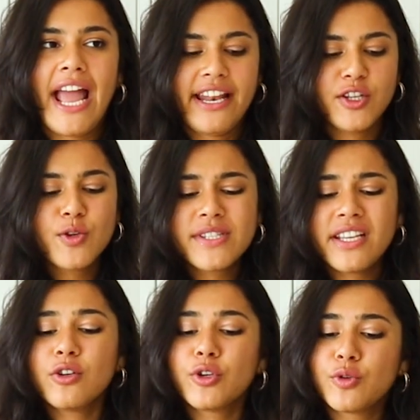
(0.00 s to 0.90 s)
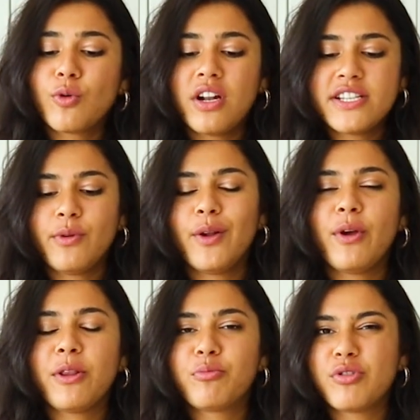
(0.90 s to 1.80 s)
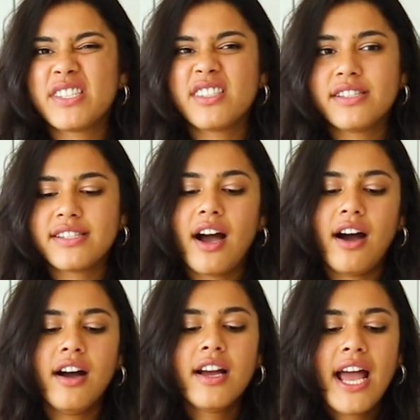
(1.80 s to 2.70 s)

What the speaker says: and using a good quality one where the bristles are